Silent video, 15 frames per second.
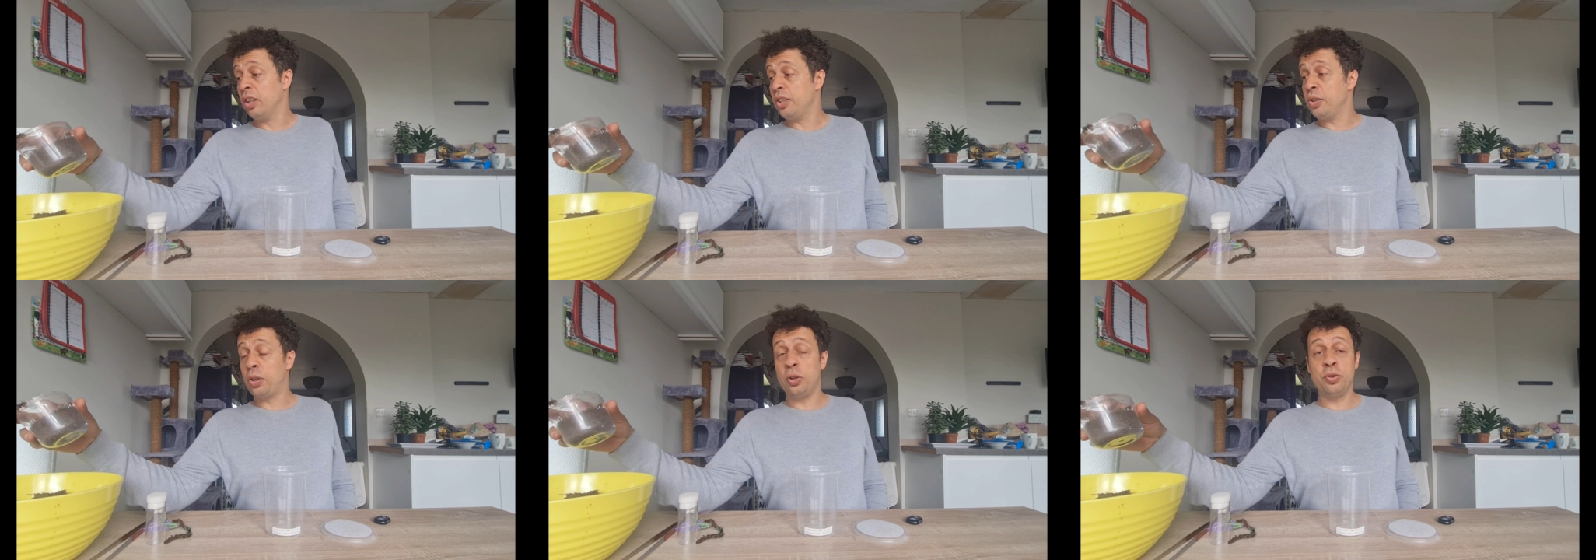
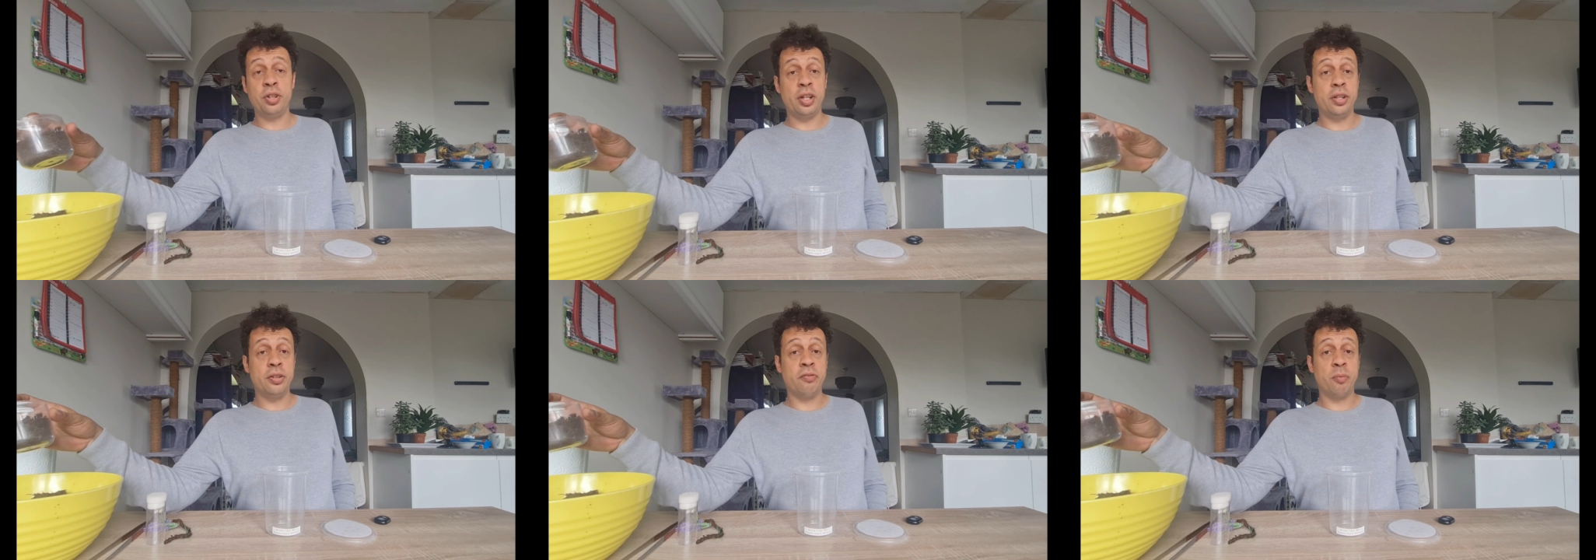You could
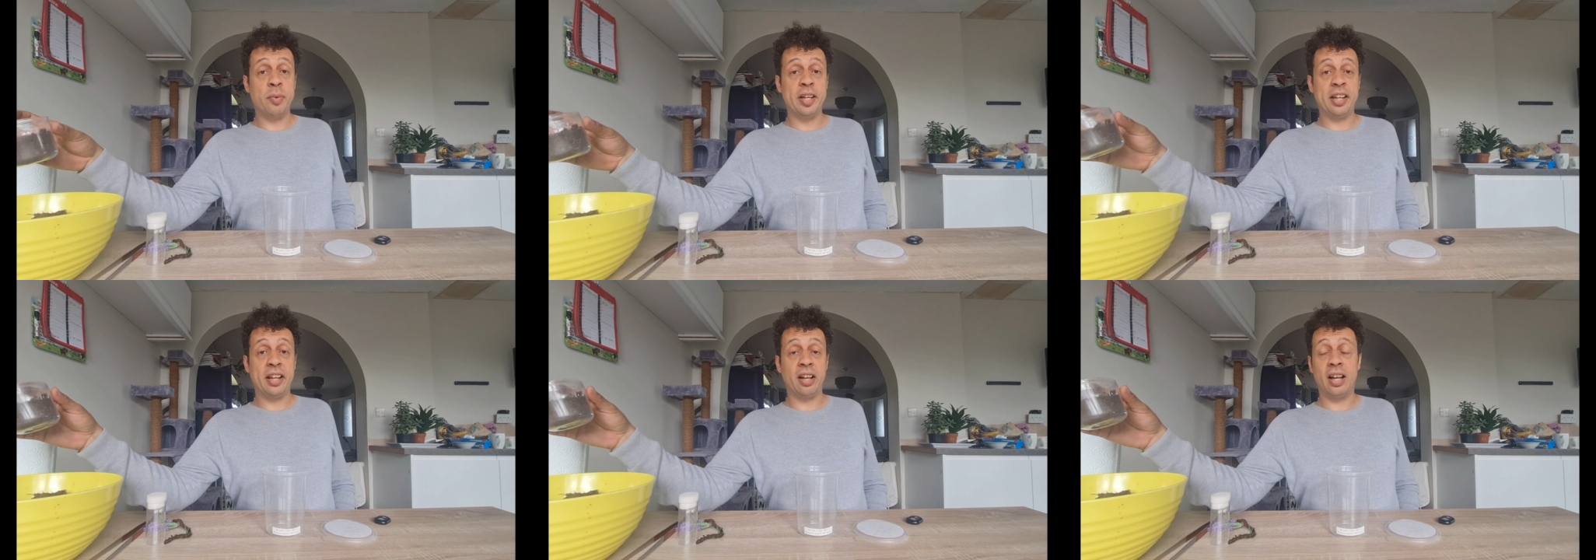use
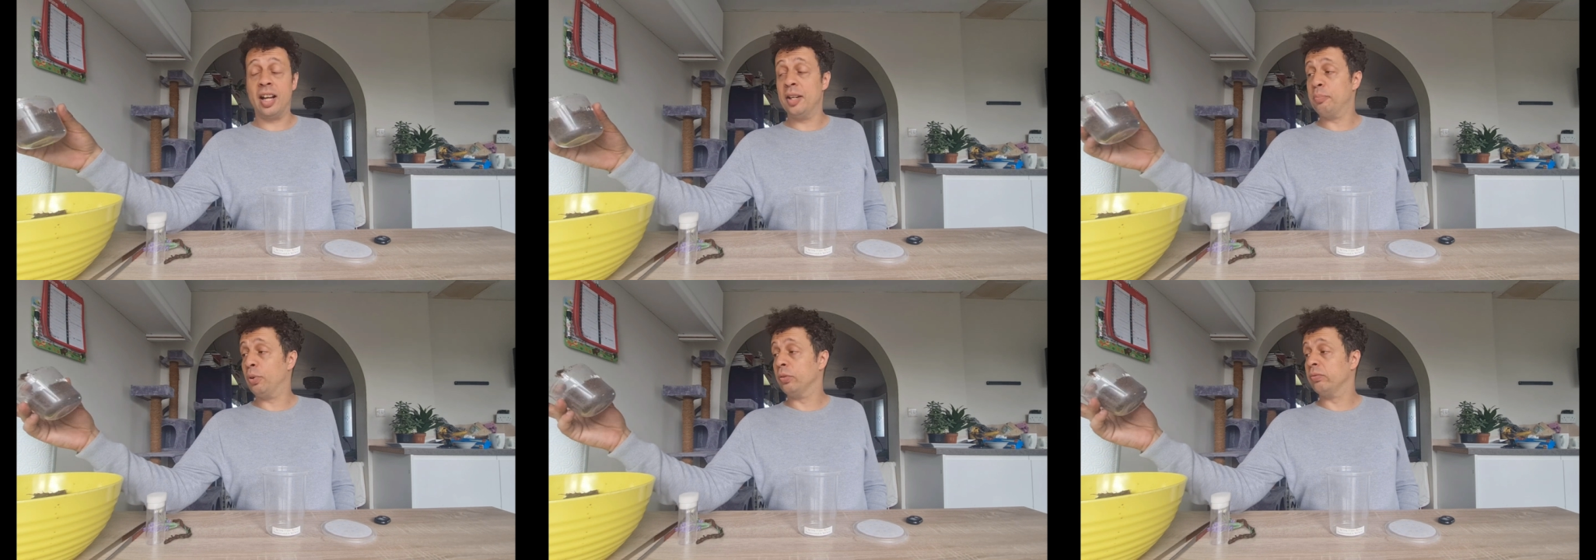
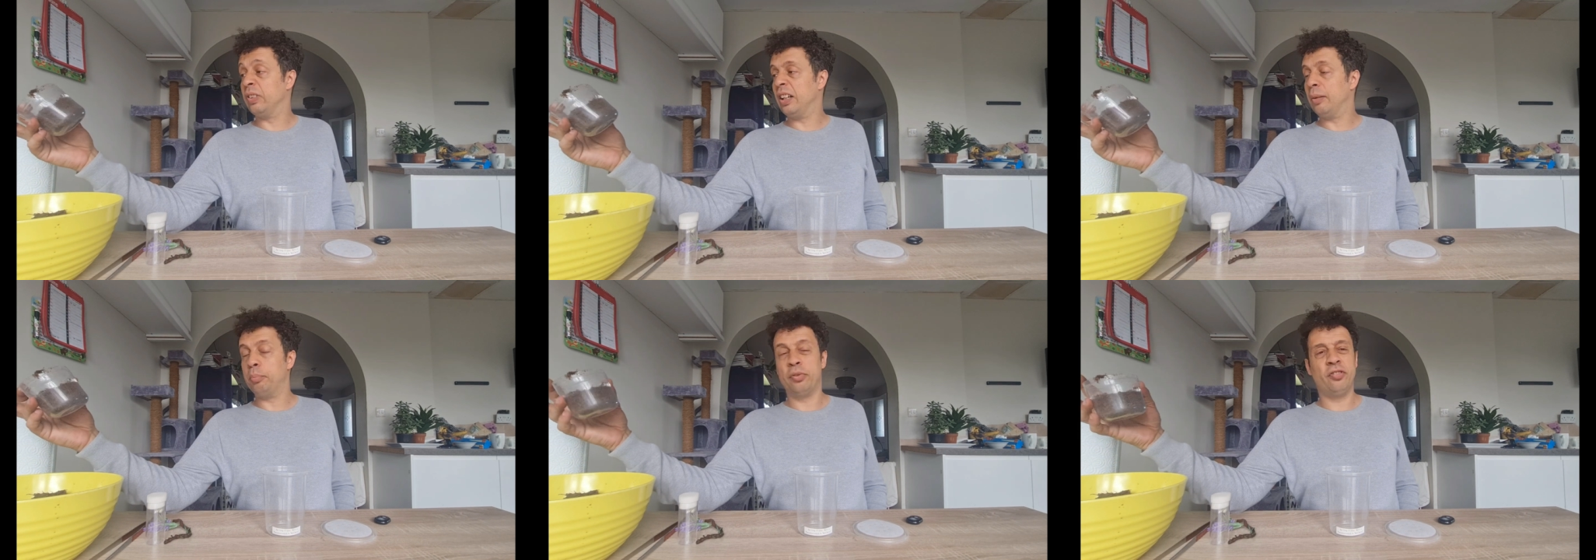vermiculite,
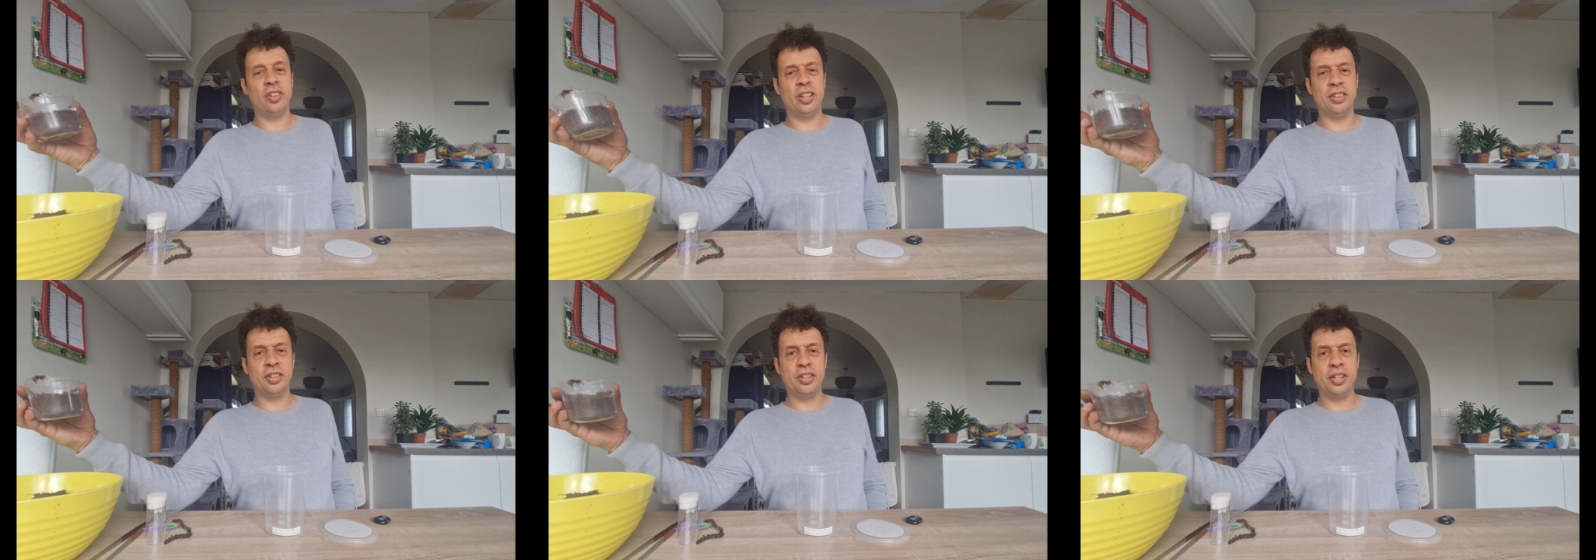but I
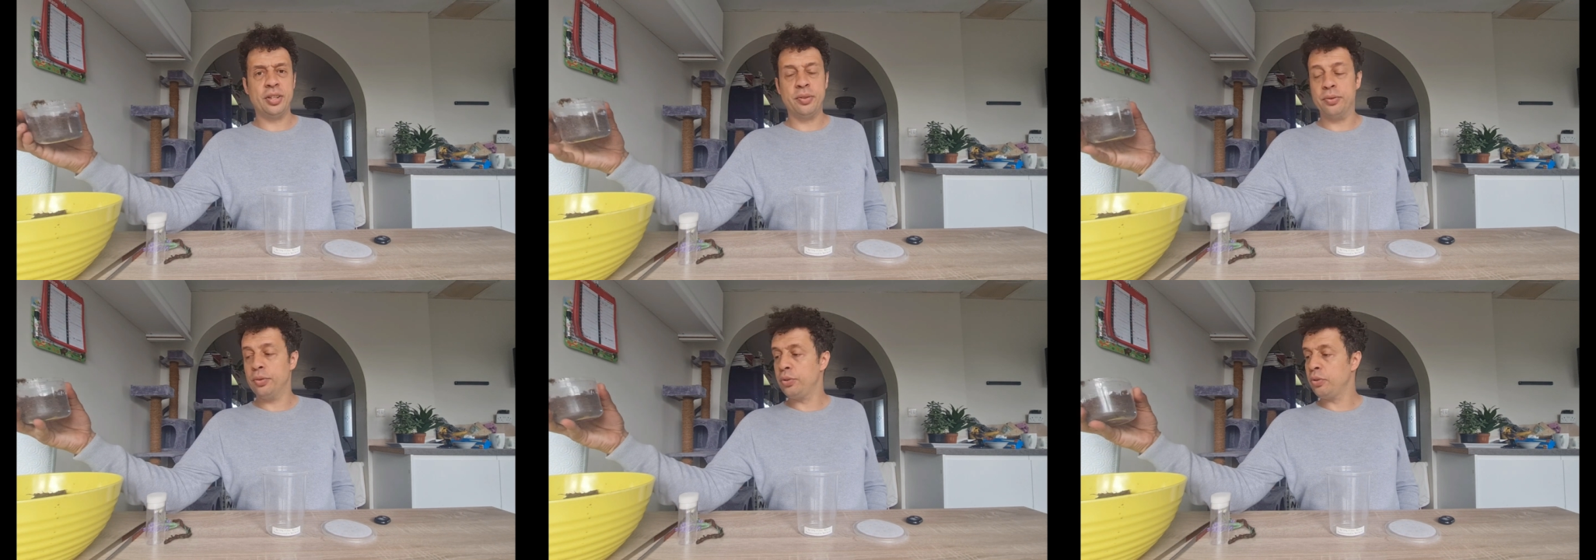prefer to
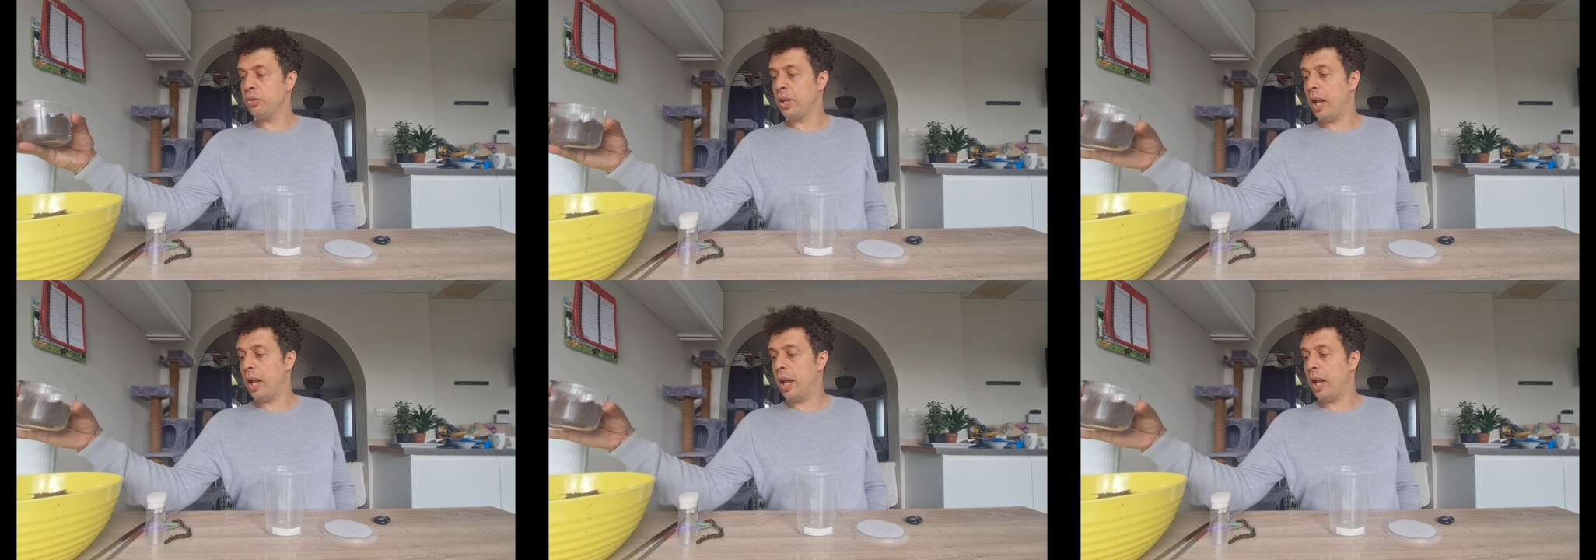use